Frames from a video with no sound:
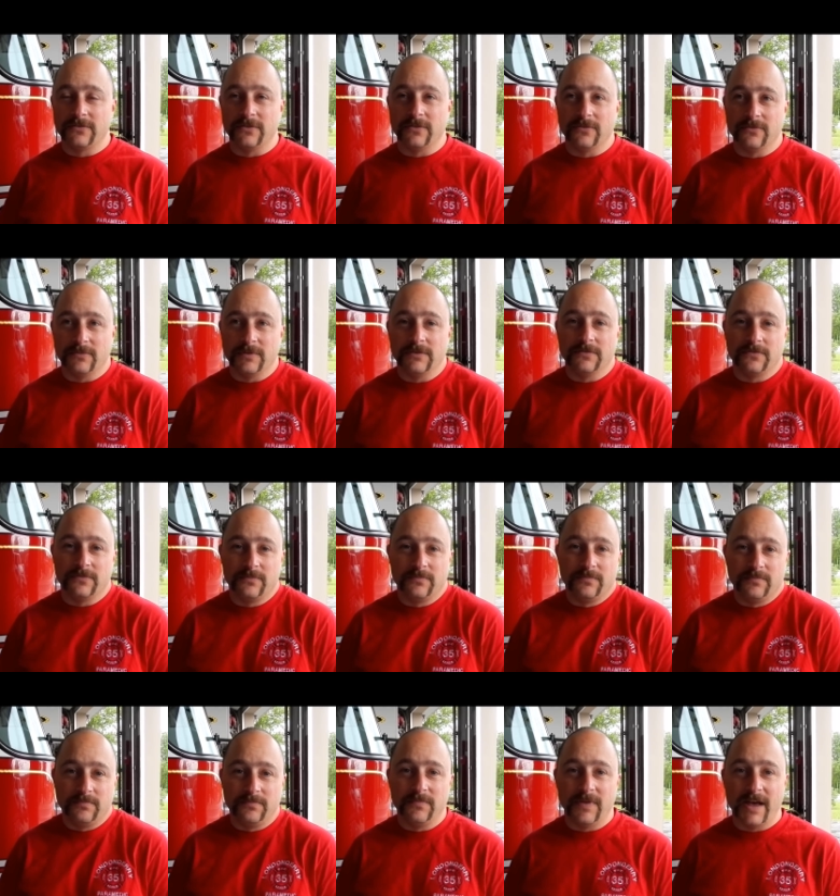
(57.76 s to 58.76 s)
So yep,
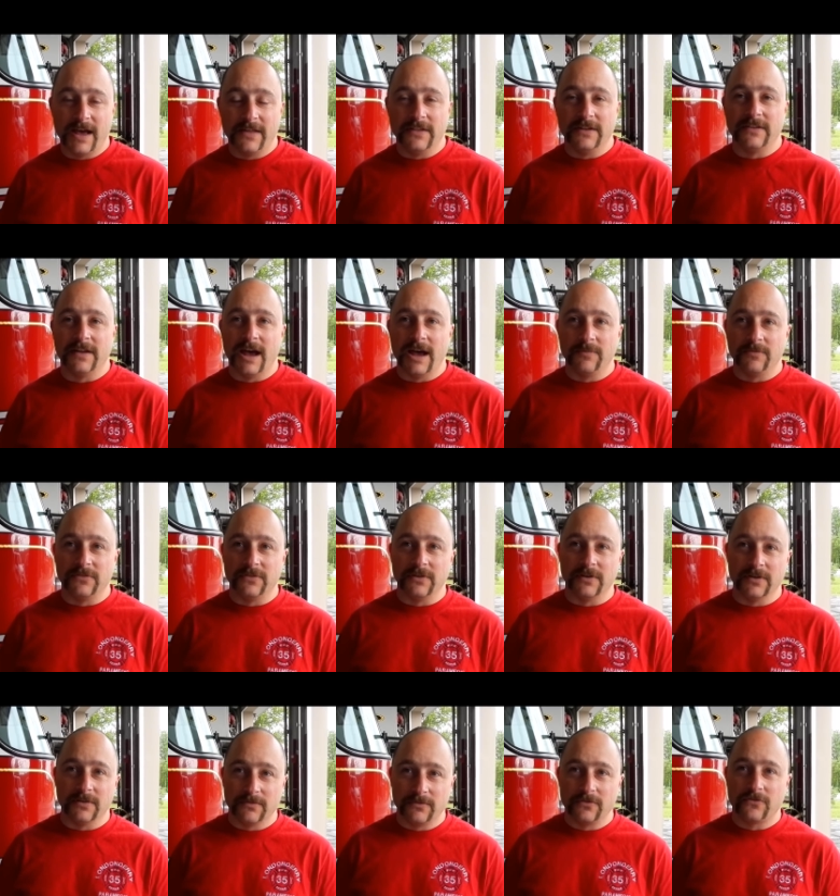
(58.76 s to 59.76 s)
excellent. Had the time
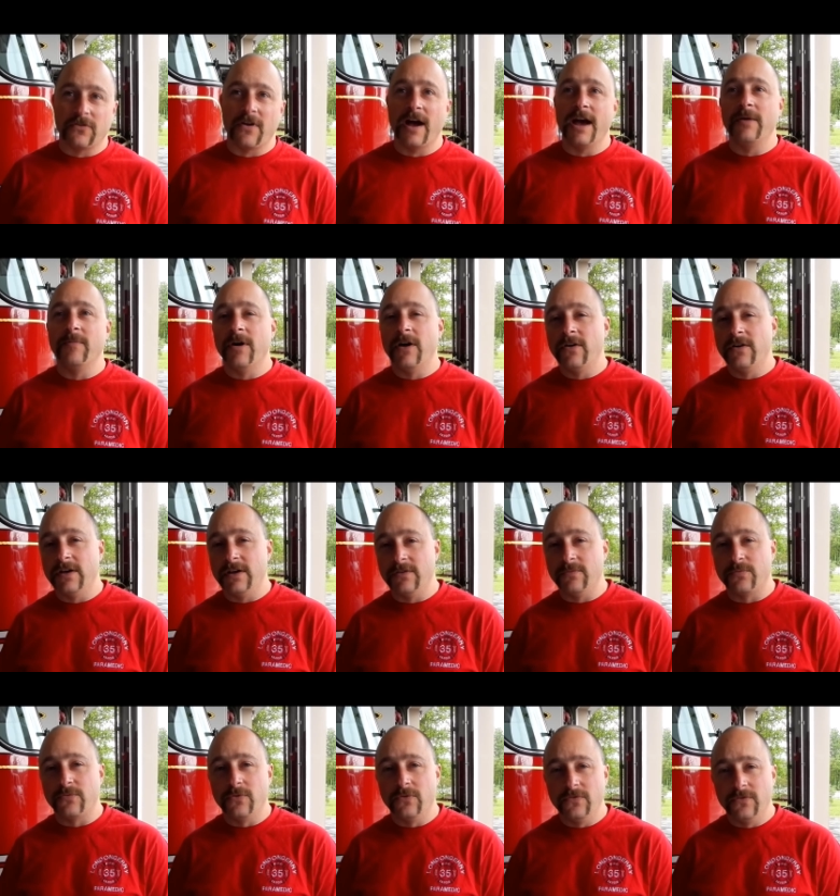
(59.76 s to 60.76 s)
to try them out,
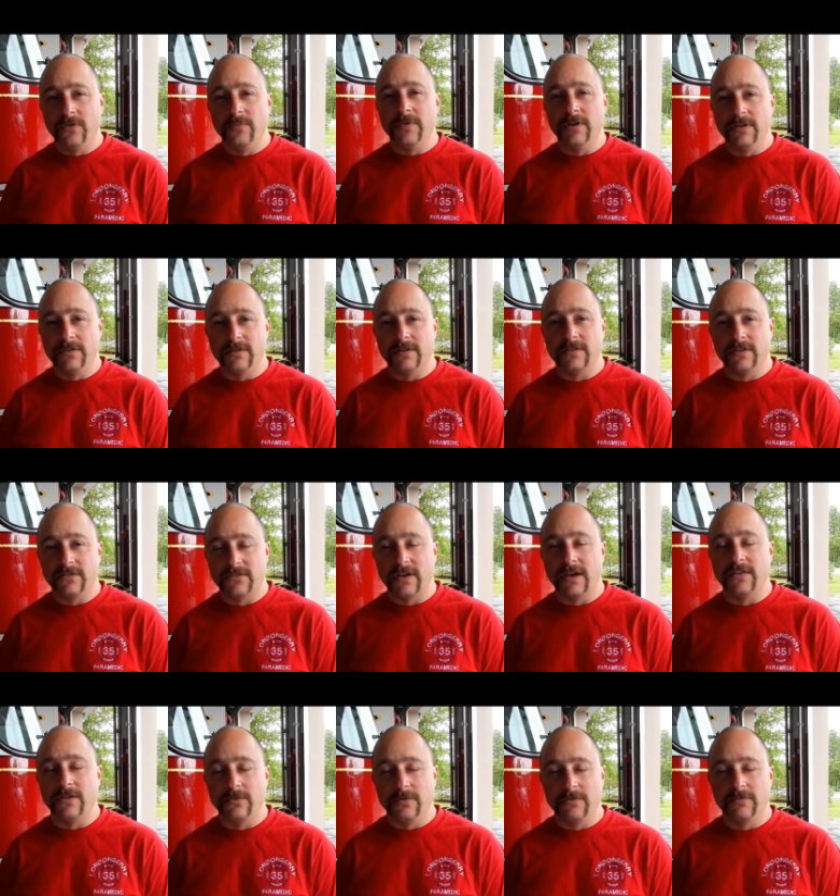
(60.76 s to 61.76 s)
improve them, and
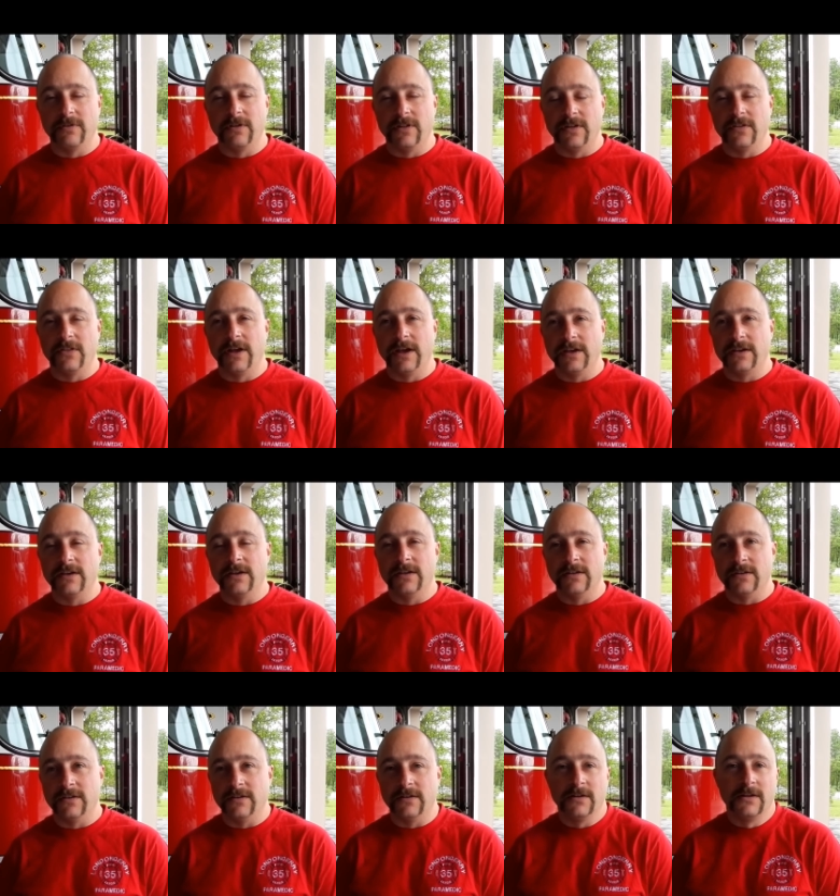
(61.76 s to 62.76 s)
decide that we really like
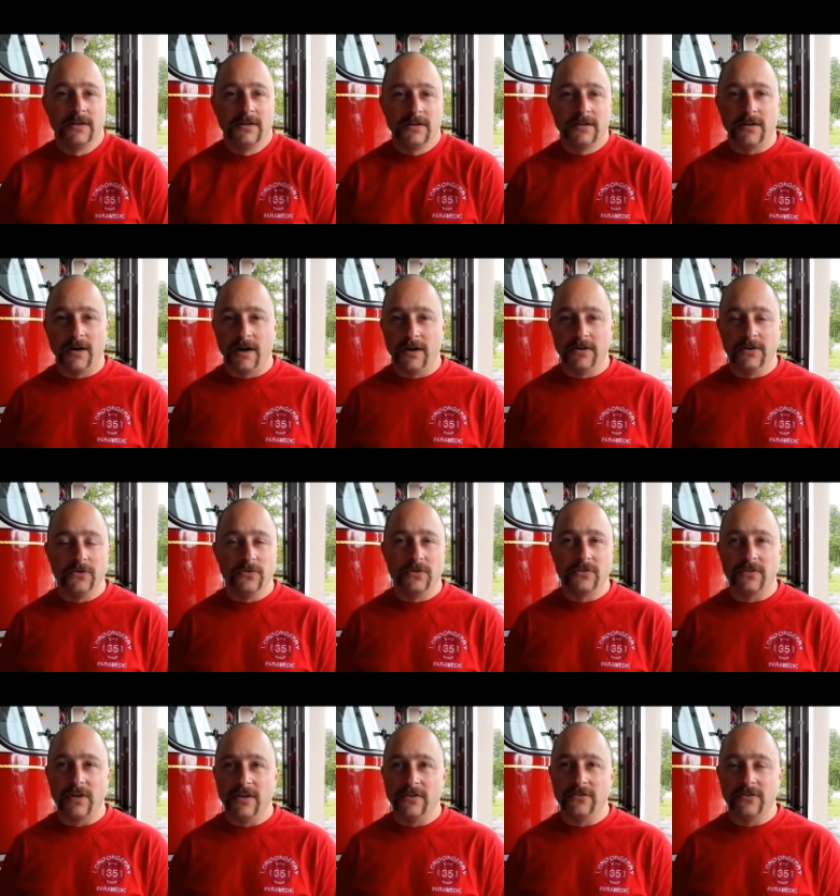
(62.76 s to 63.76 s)
it. And our
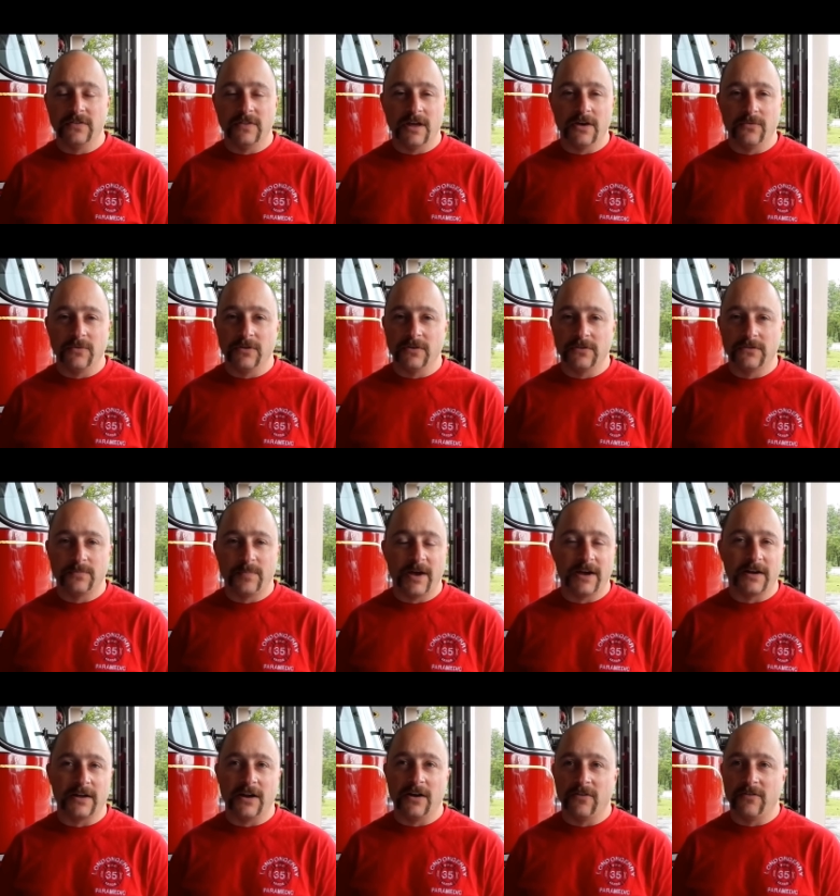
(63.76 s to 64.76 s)
newest engine that we're
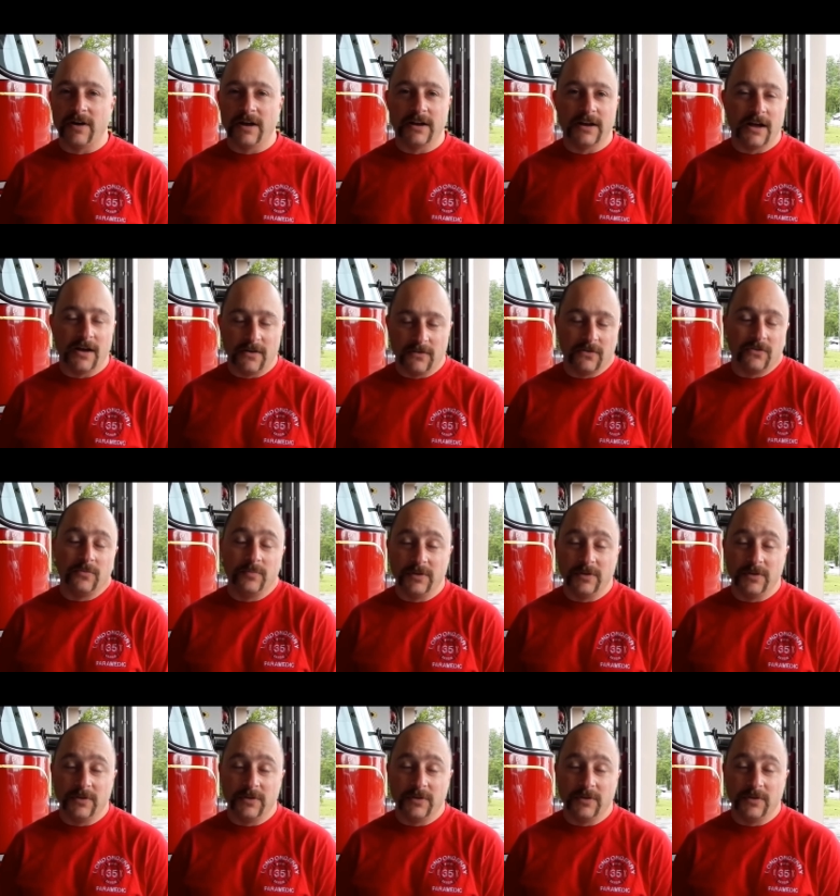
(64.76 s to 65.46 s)
speccing out right now, it'll